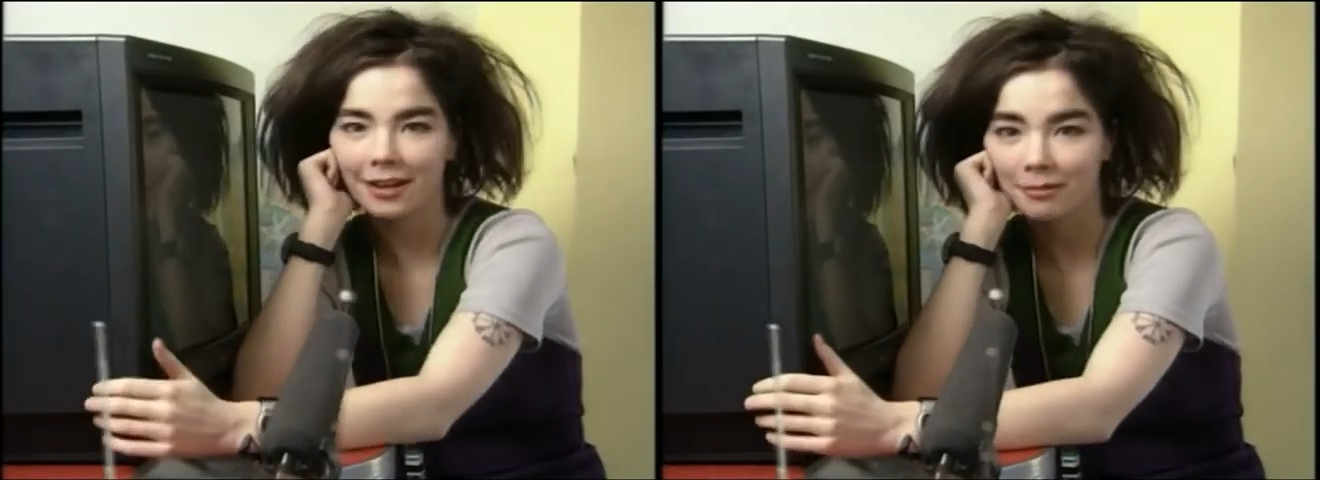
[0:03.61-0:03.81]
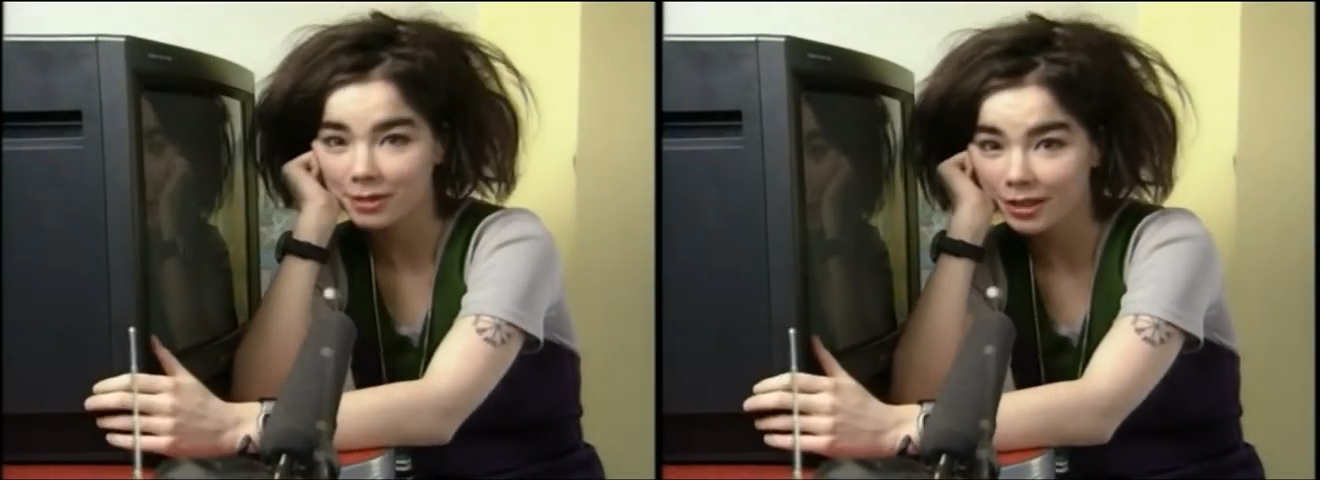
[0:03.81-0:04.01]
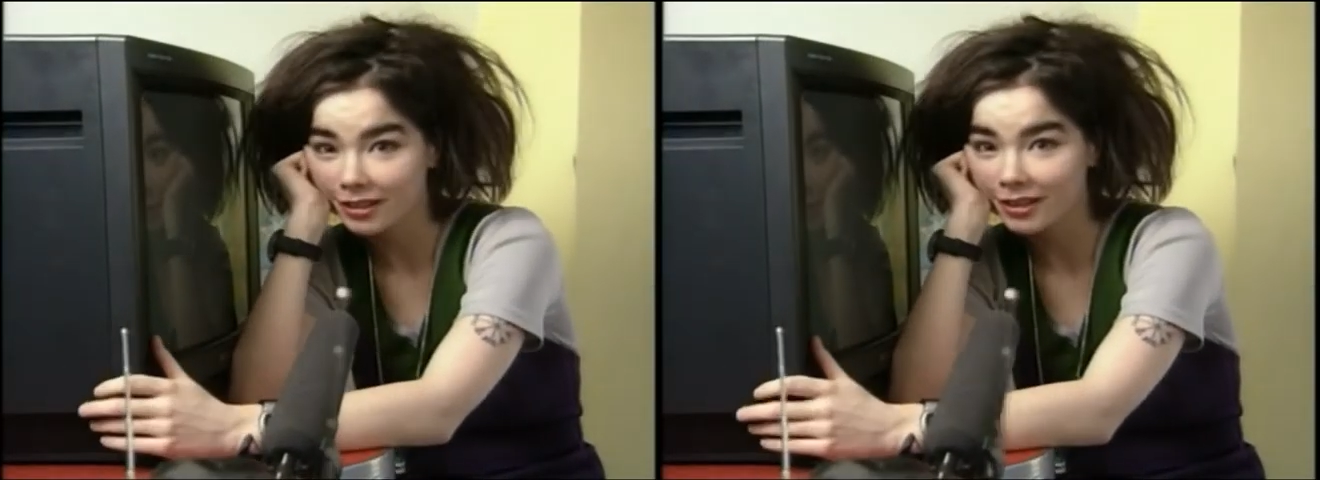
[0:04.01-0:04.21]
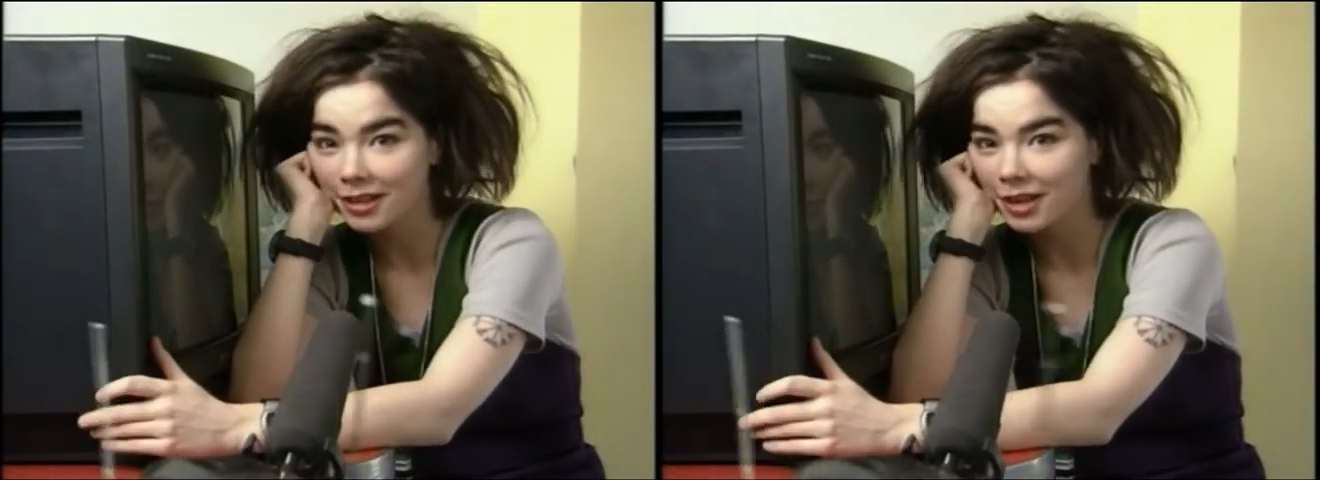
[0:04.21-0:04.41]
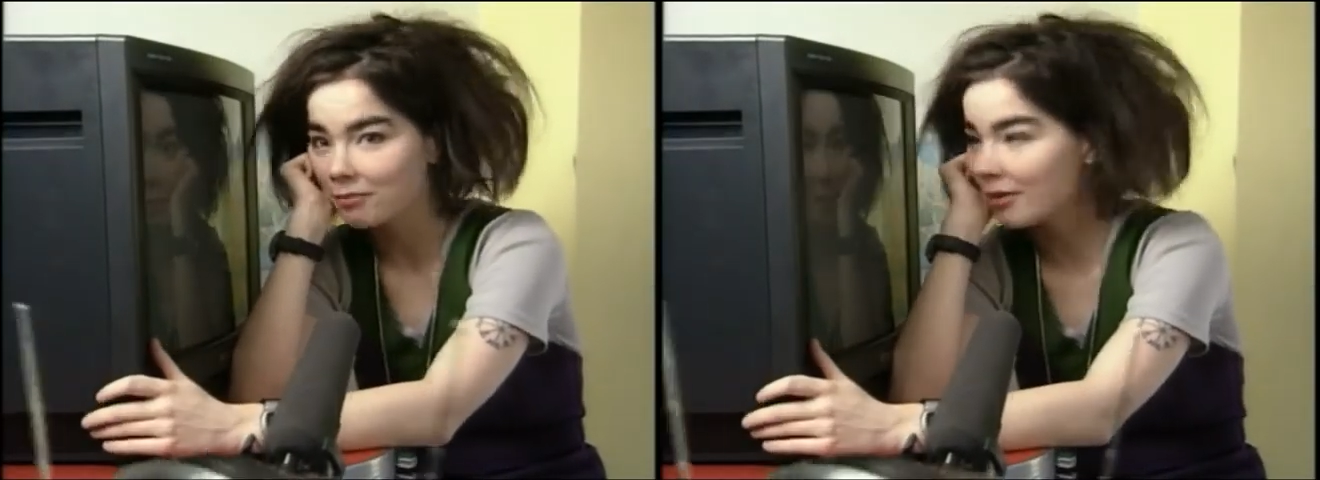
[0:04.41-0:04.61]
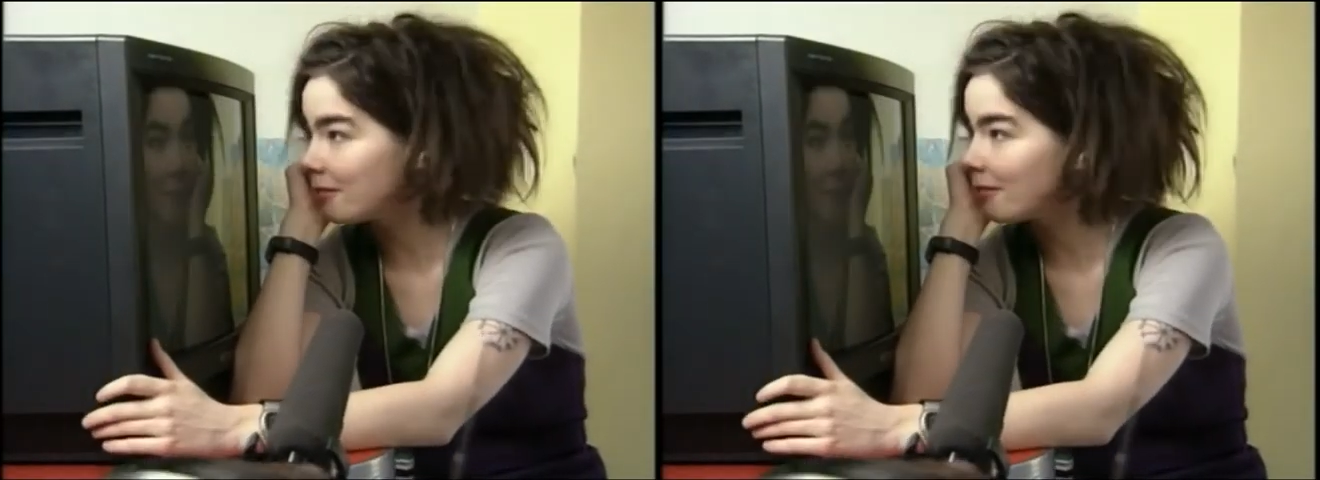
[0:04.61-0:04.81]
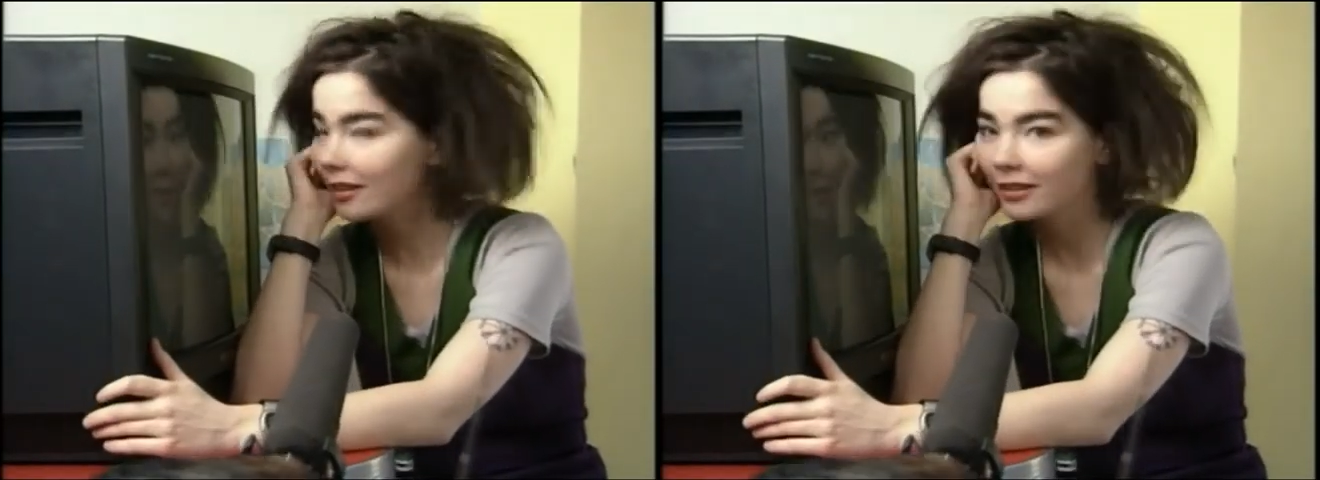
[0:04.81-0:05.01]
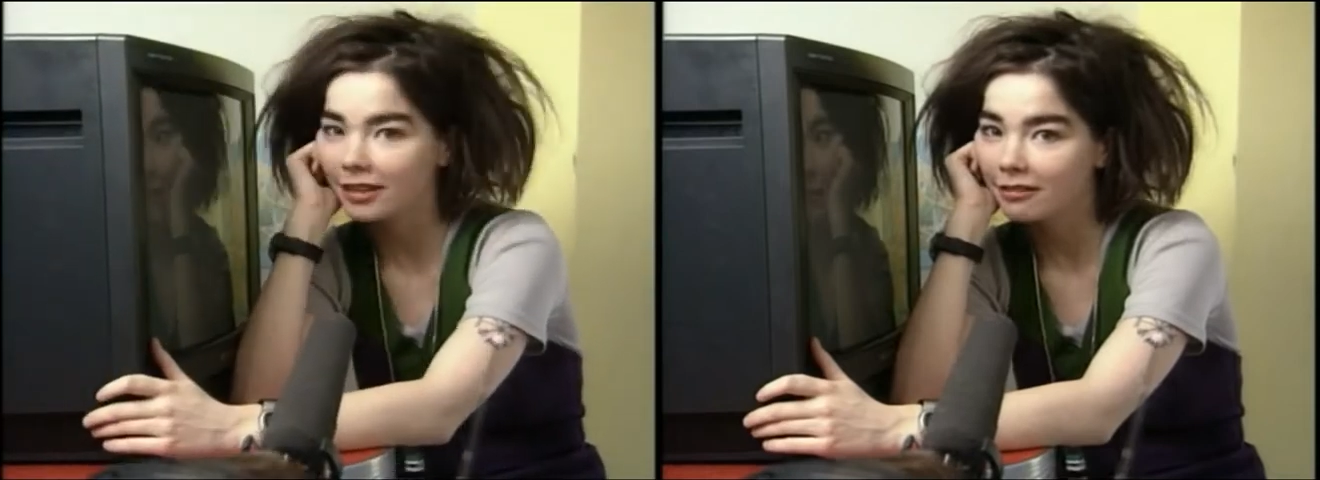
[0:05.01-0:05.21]
and I'm sitting here by
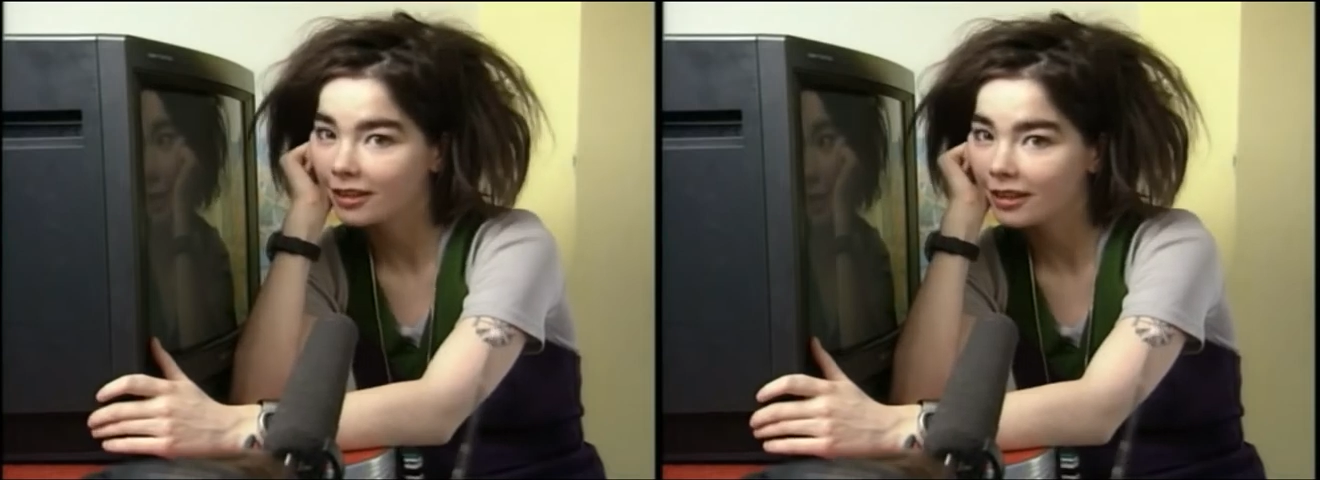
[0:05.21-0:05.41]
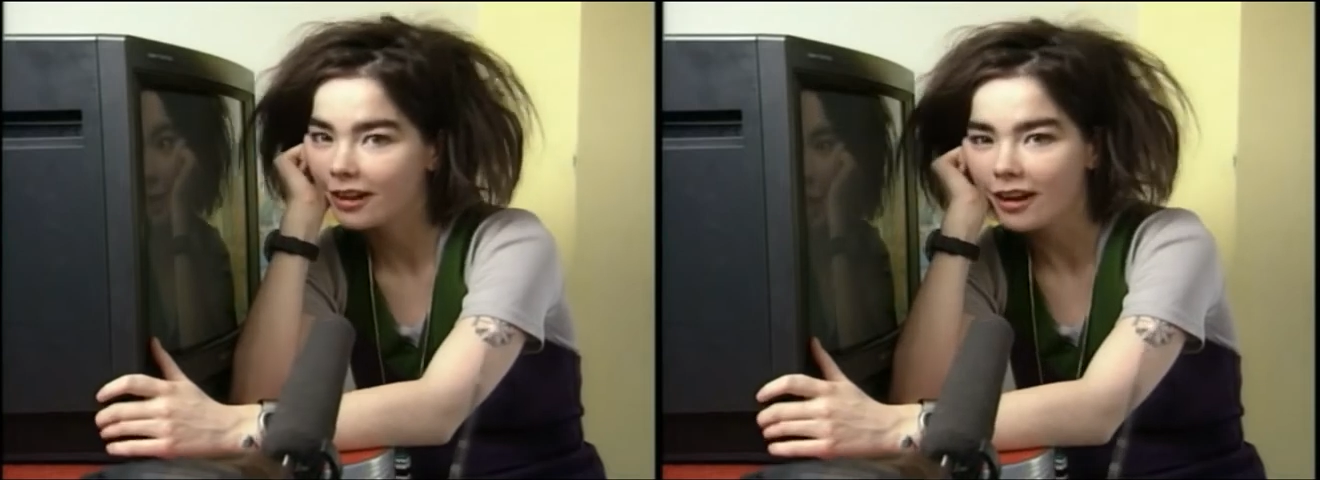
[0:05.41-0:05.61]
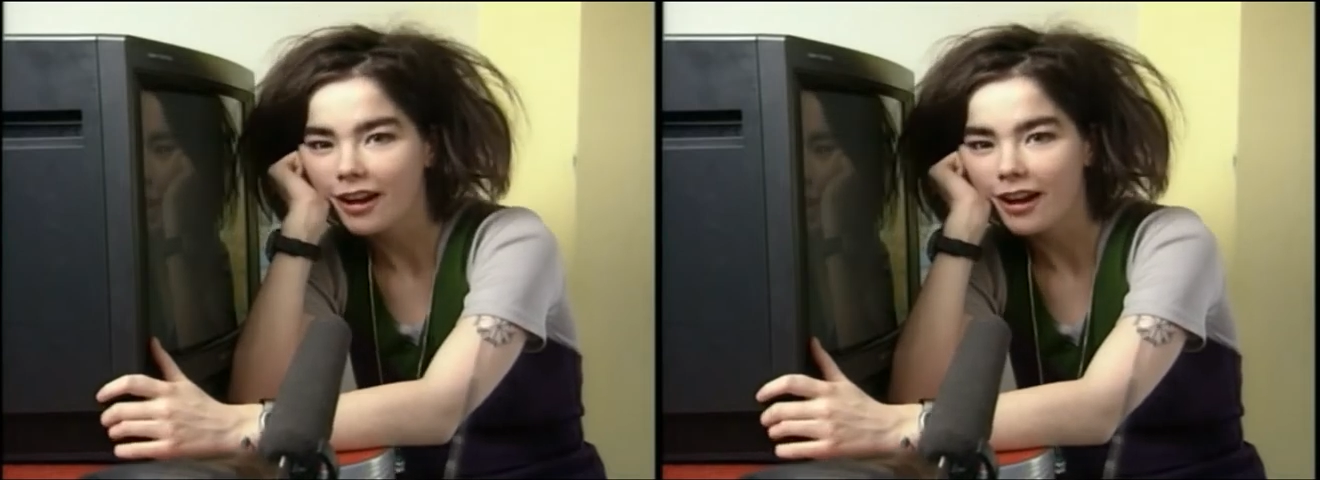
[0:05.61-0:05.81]
my TV.